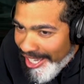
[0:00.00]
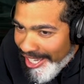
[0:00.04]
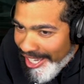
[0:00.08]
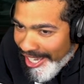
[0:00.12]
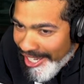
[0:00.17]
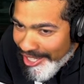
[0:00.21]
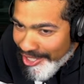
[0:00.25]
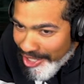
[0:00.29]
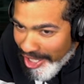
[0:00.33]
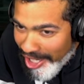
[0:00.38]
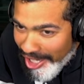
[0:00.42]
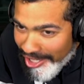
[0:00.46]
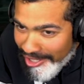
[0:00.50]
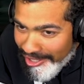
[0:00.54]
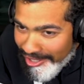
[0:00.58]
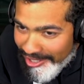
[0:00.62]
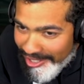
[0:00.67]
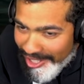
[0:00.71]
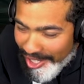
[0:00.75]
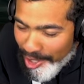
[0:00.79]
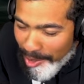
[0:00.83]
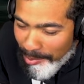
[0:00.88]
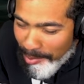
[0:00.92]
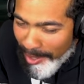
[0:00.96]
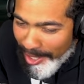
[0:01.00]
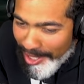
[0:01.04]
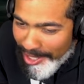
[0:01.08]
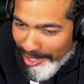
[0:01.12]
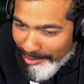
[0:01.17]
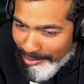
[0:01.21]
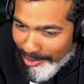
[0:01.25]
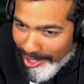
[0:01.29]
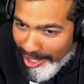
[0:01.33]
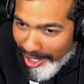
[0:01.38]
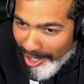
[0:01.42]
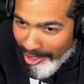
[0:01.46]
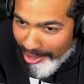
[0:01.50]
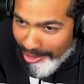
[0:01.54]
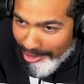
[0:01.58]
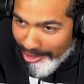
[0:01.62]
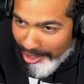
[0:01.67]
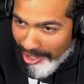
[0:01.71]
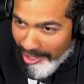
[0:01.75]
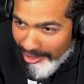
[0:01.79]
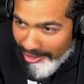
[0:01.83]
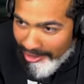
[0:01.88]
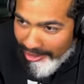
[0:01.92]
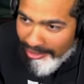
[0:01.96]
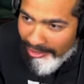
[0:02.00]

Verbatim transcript: Hey, hey, John. Can you play a mm-hmm. different character though?